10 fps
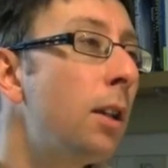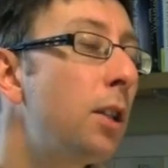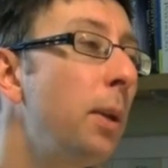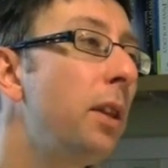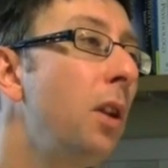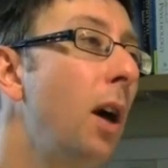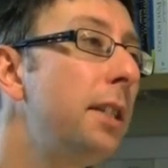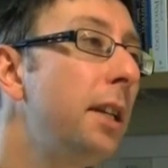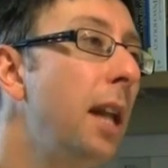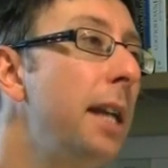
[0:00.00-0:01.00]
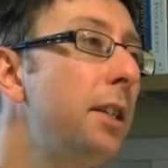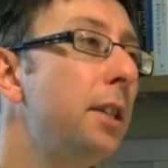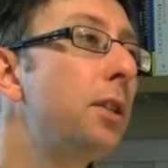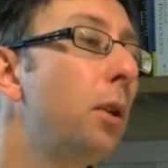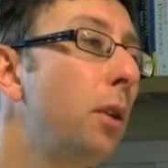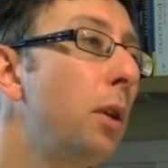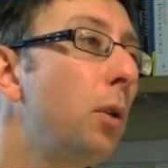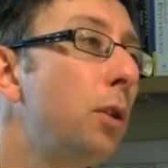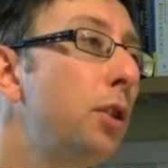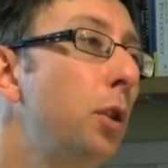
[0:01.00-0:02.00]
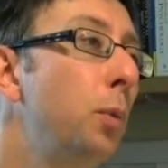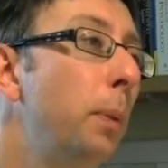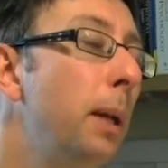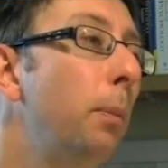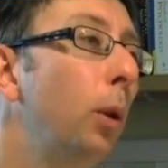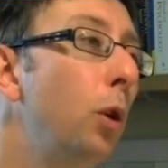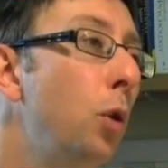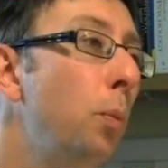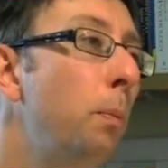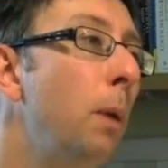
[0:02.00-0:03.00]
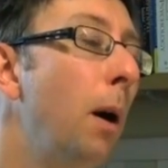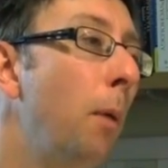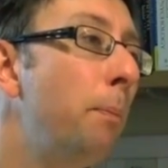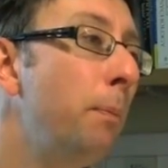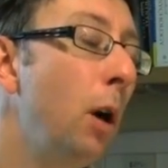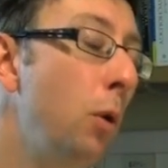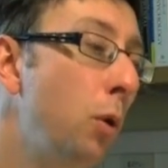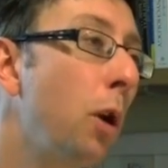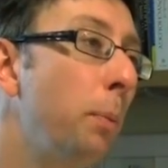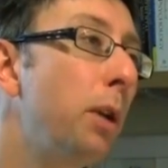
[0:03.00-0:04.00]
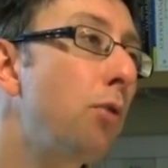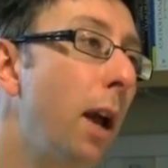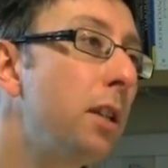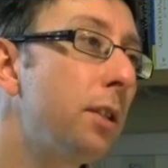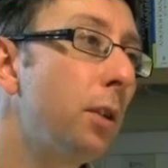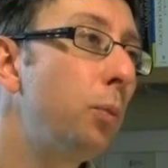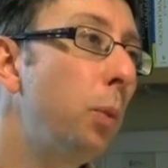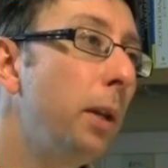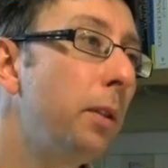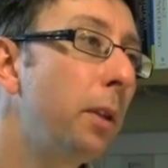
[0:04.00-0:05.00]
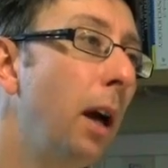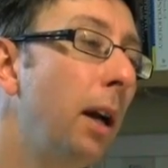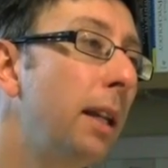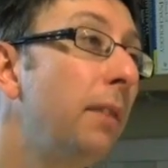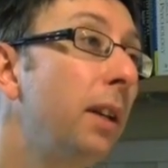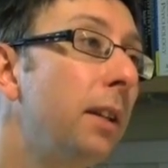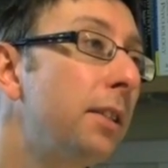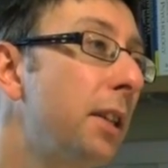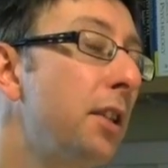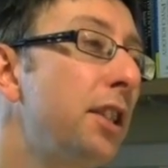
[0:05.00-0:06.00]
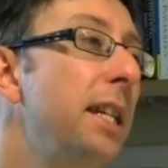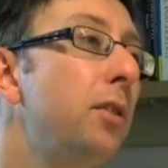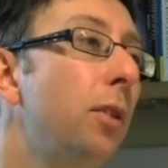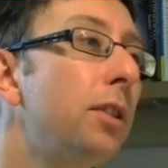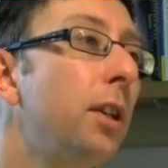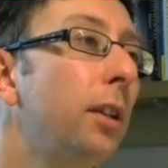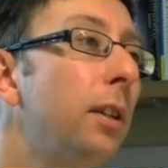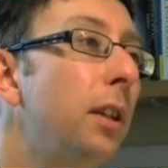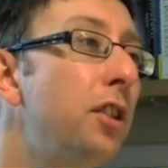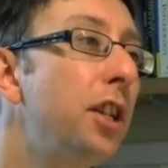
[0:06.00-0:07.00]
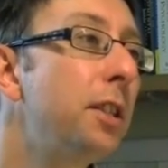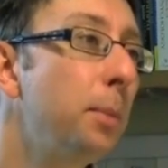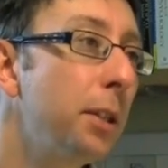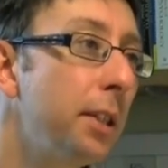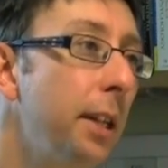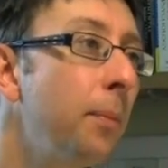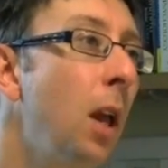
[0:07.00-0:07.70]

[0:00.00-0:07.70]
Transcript: So in the 1980s, there are two people who could be credited with giving synesthesia a certain legitimacy.